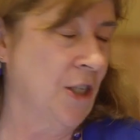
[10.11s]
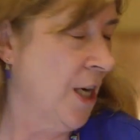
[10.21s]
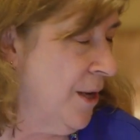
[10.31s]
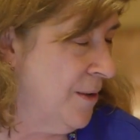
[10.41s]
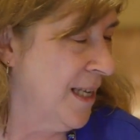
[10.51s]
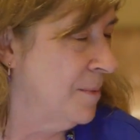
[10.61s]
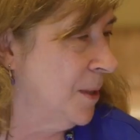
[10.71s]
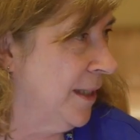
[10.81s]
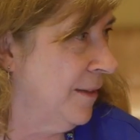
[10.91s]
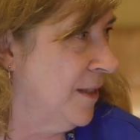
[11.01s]
shows, I
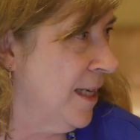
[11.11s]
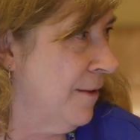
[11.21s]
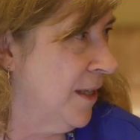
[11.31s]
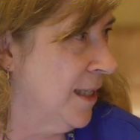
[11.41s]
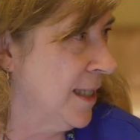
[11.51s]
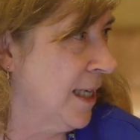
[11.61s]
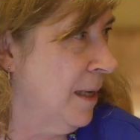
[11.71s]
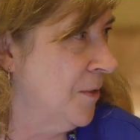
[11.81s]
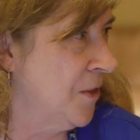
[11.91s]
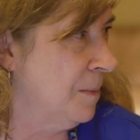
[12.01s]
believe the evidence
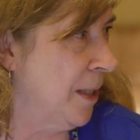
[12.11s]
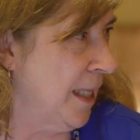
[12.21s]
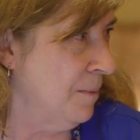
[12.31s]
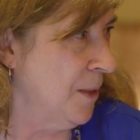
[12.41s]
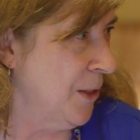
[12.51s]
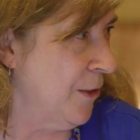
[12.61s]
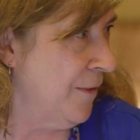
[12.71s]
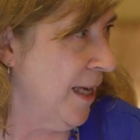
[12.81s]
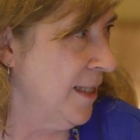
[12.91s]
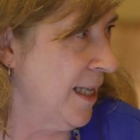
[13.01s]
comes from a HIMSS
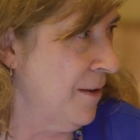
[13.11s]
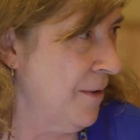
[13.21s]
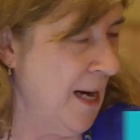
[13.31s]
survey, is that